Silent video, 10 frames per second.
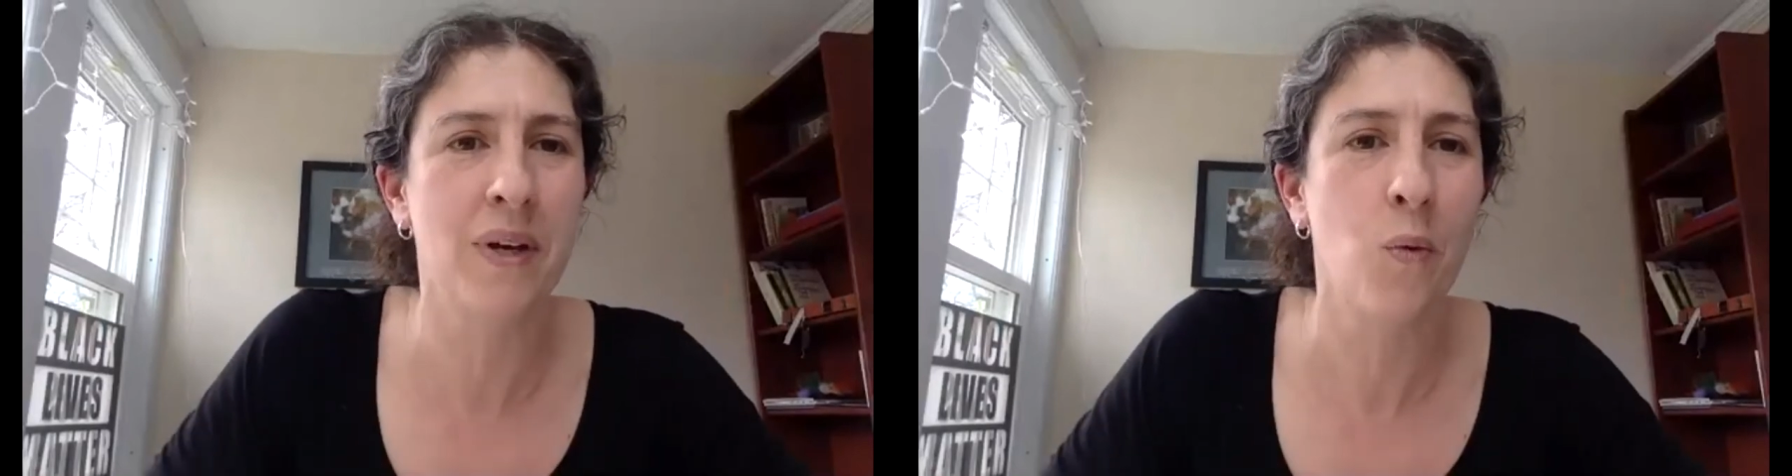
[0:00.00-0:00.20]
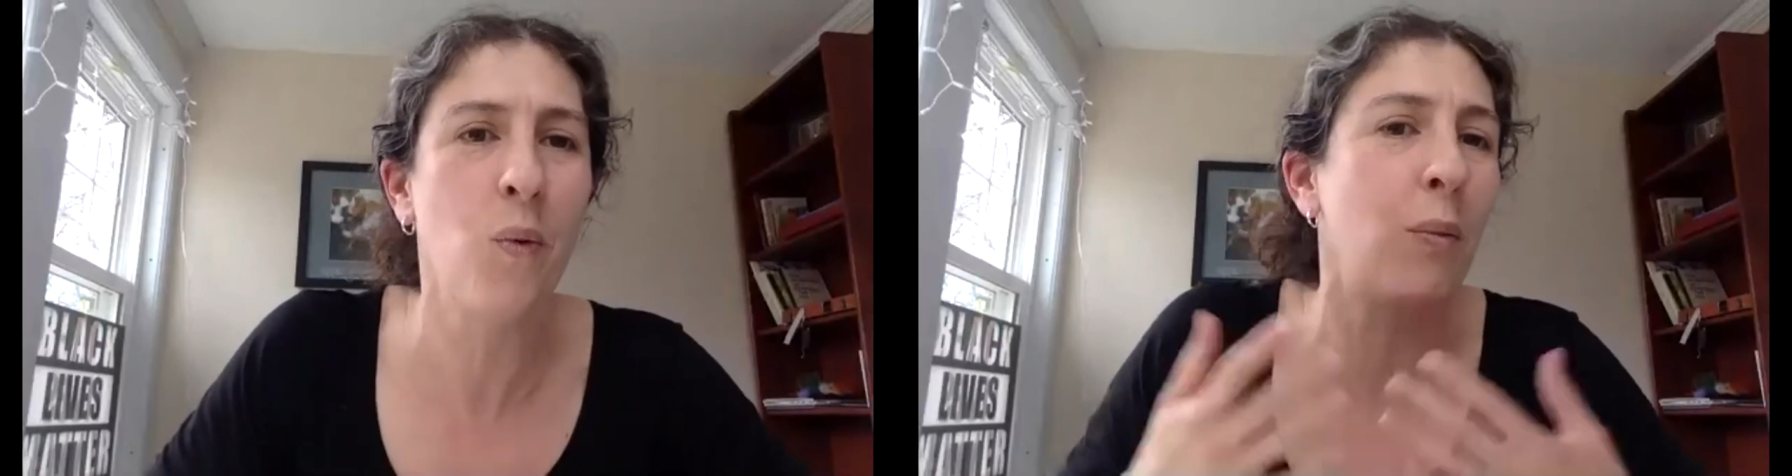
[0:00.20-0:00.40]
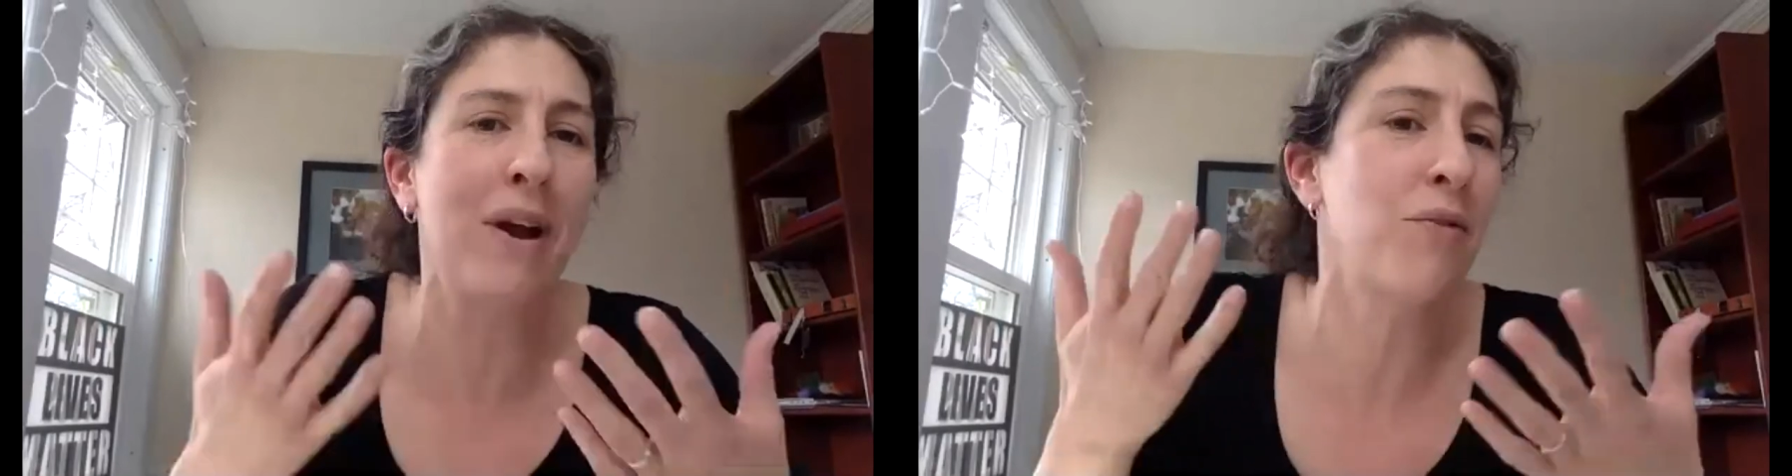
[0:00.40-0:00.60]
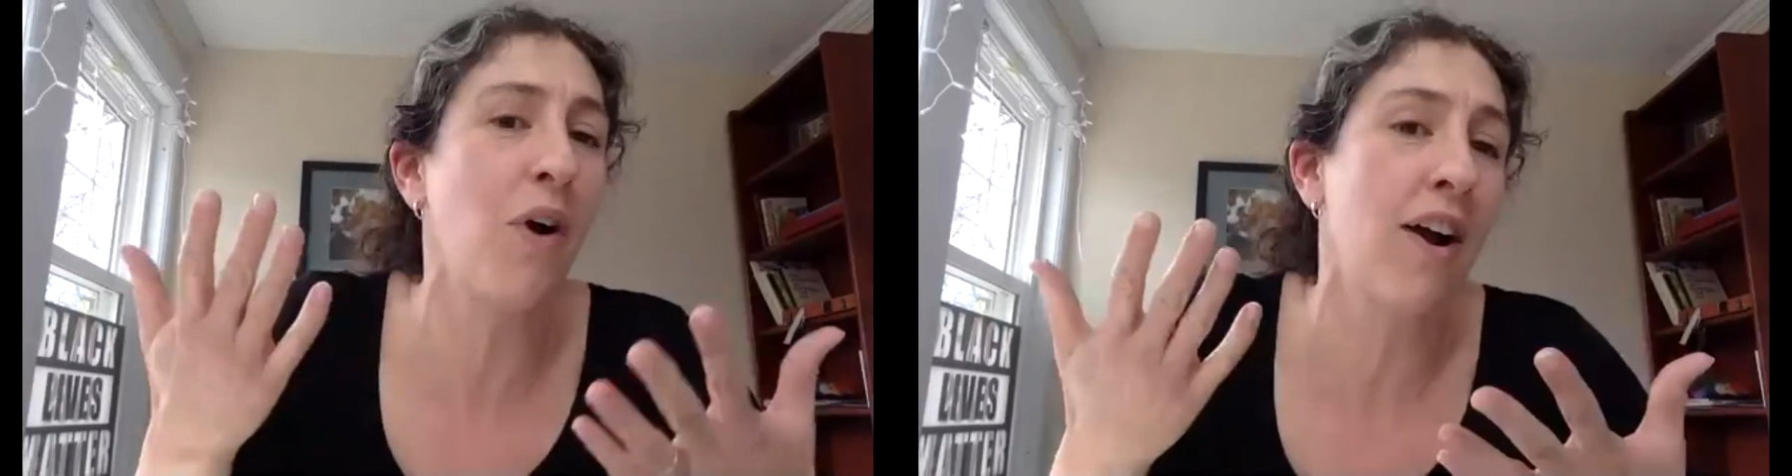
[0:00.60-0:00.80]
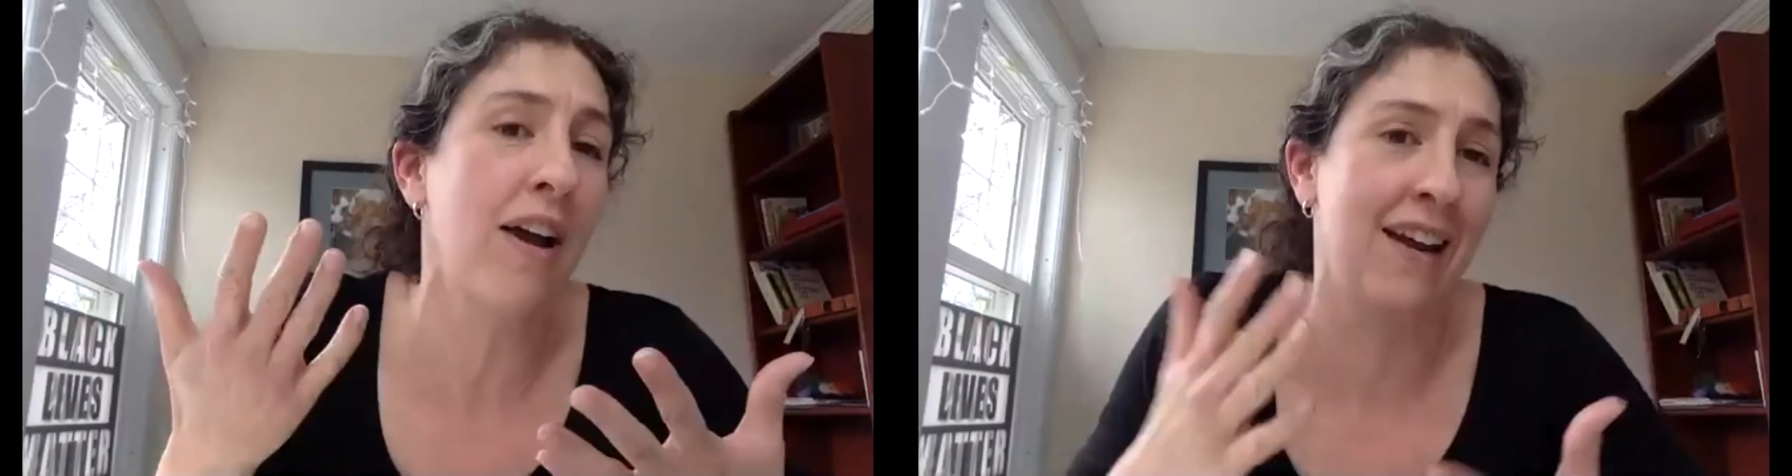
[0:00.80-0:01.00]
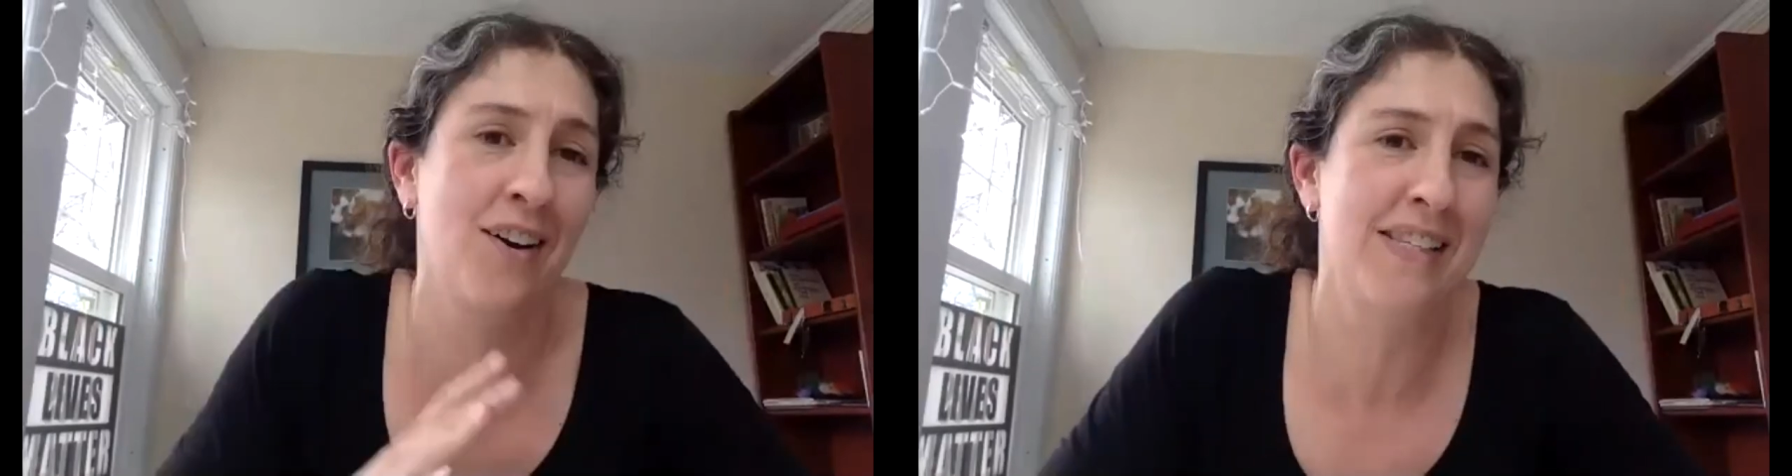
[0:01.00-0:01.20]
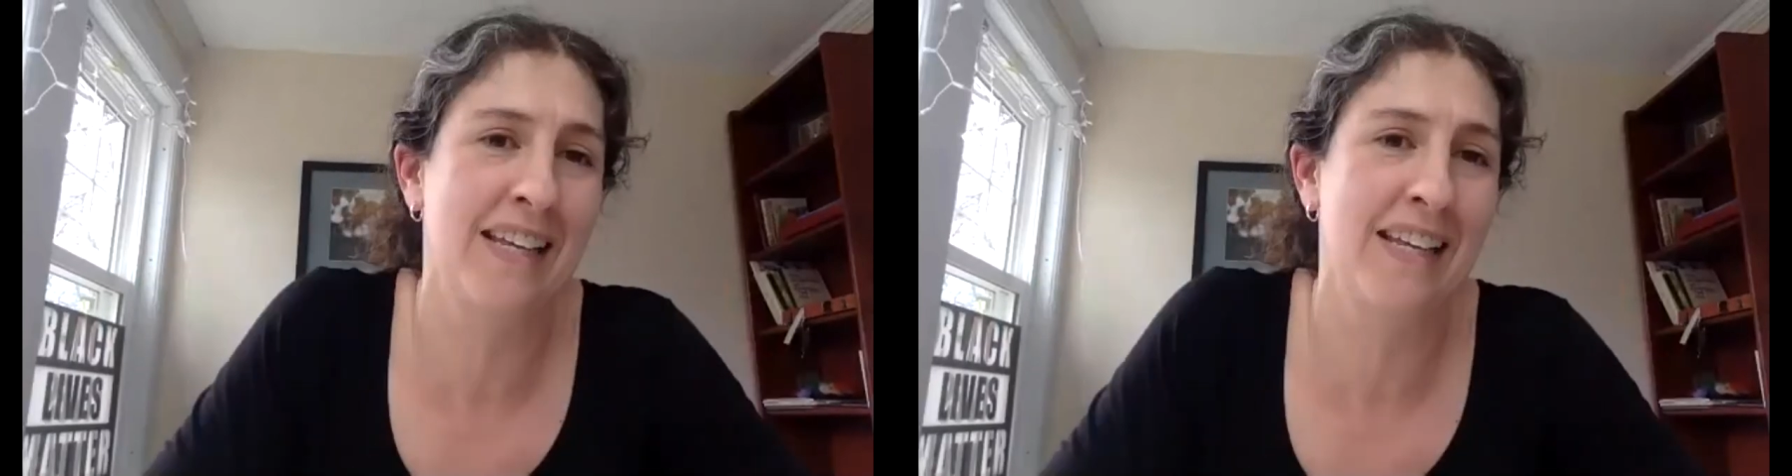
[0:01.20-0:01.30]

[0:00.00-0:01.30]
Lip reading: what went wrong here? Is